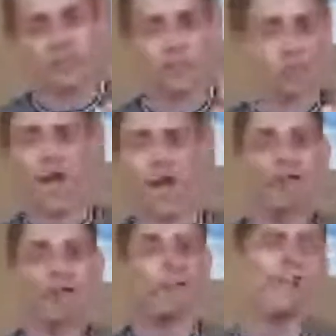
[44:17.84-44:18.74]
way
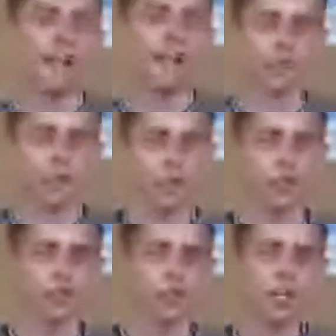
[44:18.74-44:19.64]
of being as a
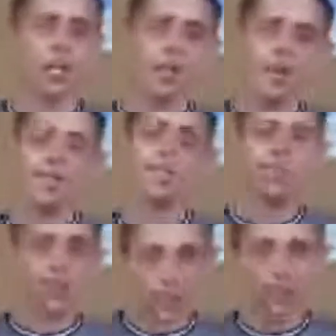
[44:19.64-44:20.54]
church, we need to
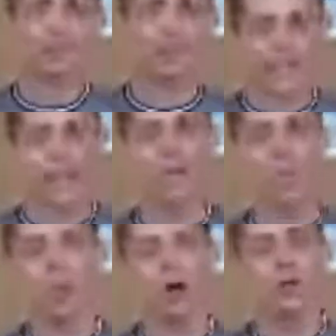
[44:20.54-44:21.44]
shift again
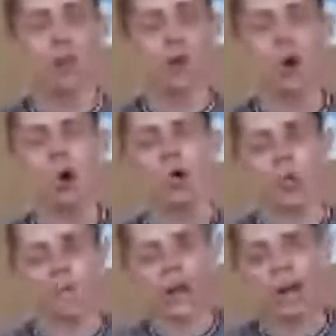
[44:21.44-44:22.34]
what we're all
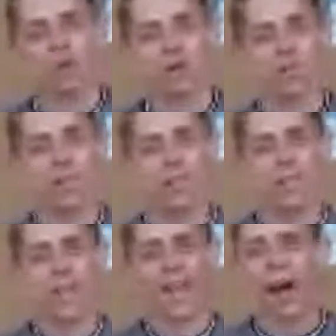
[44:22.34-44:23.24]
about,
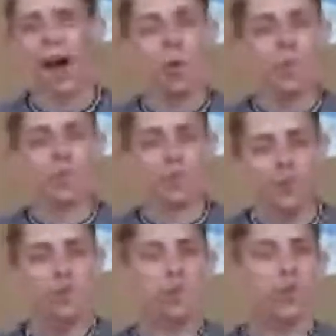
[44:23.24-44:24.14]
how we
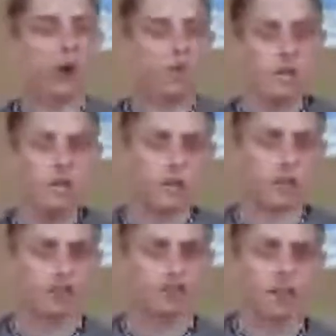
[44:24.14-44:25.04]
view our
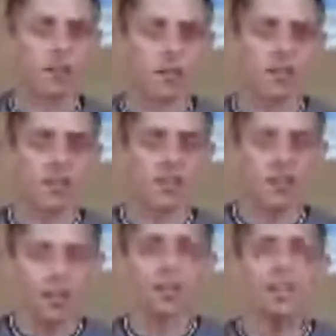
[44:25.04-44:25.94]
mission, to
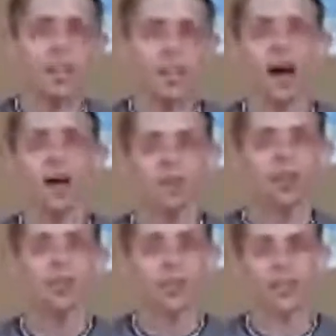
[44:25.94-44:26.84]
be not
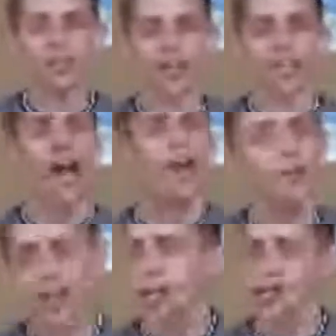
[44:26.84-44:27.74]
just a
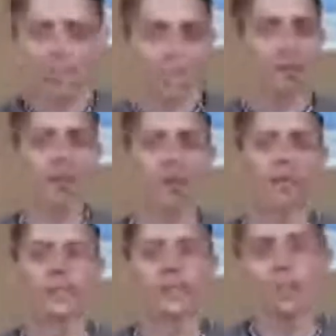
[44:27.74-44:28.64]
gathering on Sunday
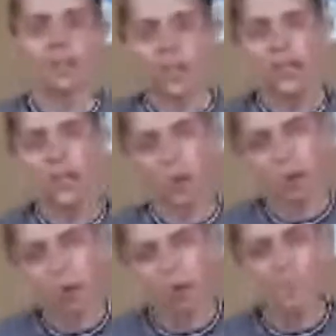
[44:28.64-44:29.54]
mornings, but to be a more
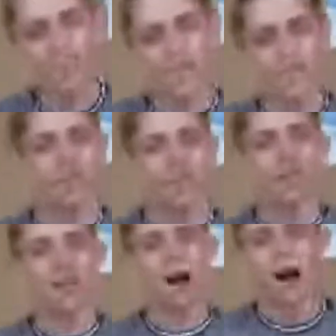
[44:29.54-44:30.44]
holistic
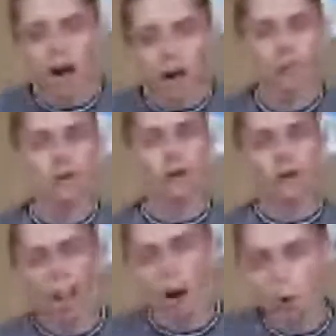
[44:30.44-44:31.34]
hub
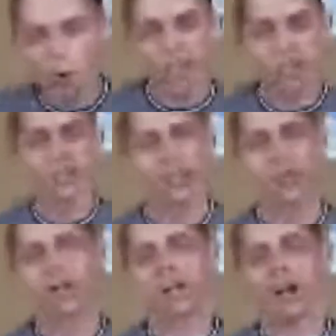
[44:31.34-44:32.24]
of outreach,
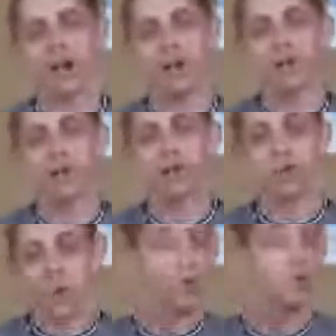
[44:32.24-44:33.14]
of
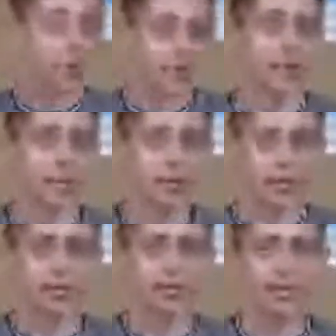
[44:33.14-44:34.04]
true
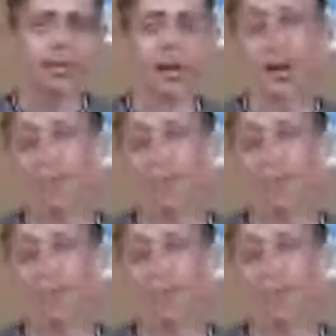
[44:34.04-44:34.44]
discipleship, of